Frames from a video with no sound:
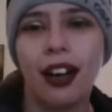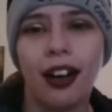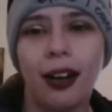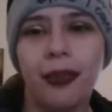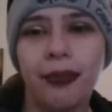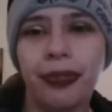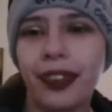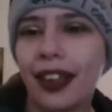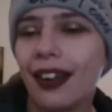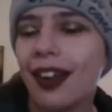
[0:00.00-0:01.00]
Um,
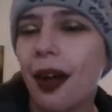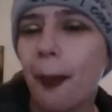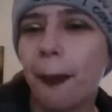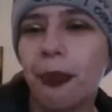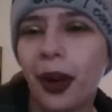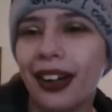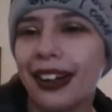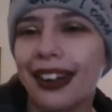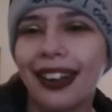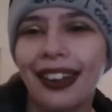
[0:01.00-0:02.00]

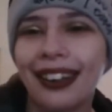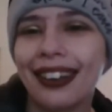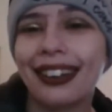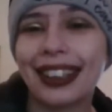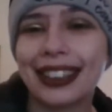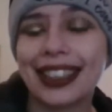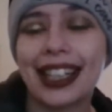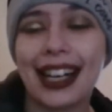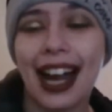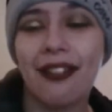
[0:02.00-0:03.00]
but the next
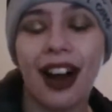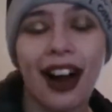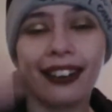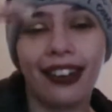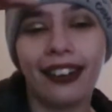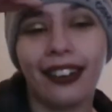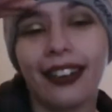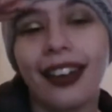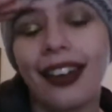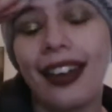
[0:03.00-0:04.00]
thing I have
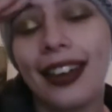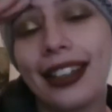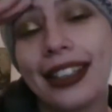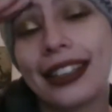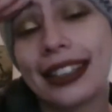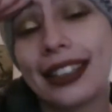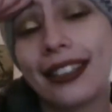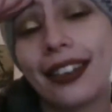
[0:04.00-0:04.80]
highlighted is